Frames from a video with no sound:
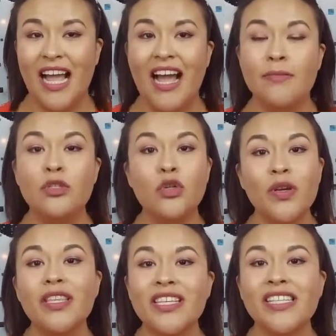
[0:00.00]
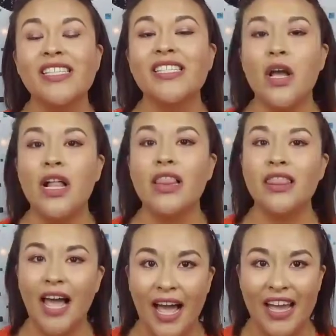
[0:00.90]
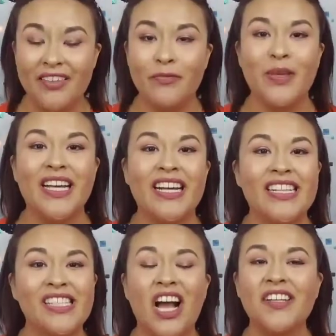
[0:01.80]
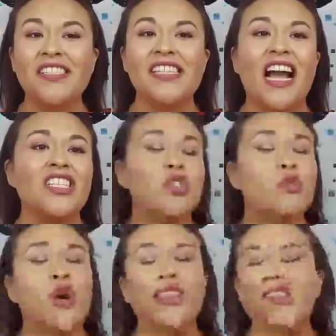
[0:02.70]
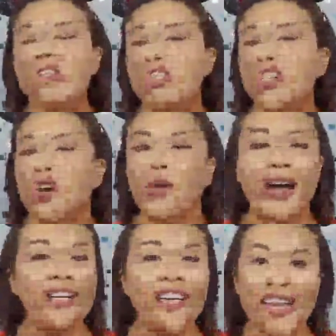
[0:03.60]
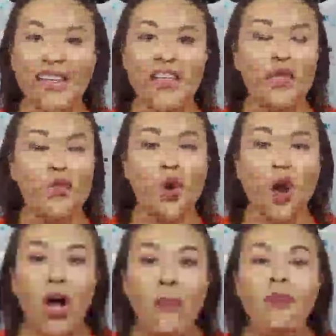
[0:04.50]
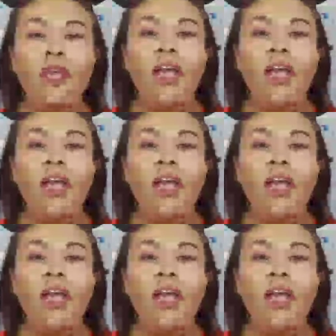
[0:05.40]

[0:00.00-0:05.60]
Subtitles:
I'm doing this live because honestly I just want this to go unedited, raw.